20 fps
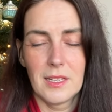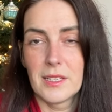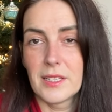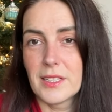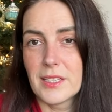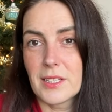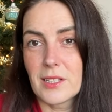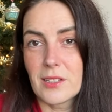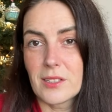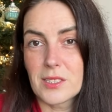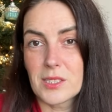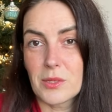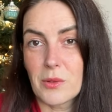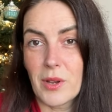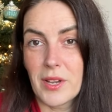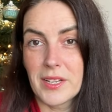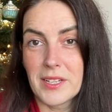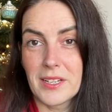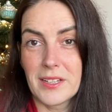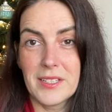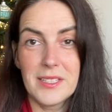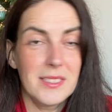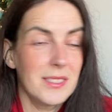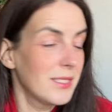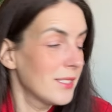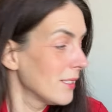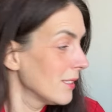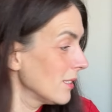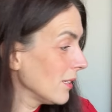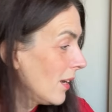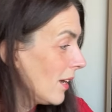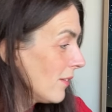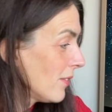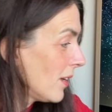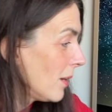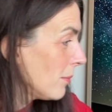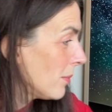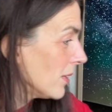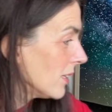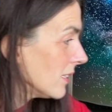looks quite nice. So I have
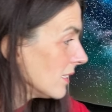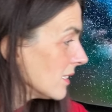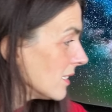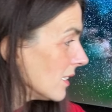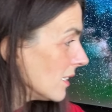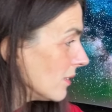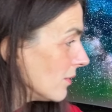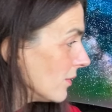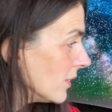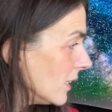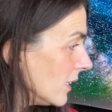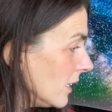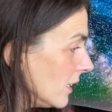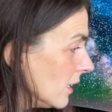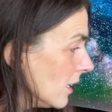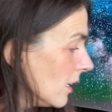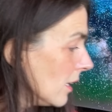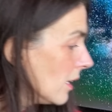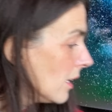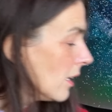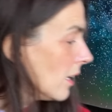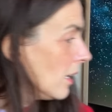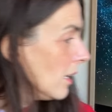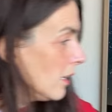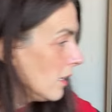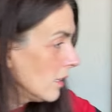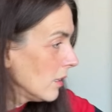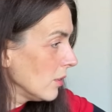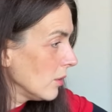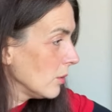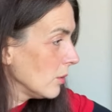that by the TV. I'll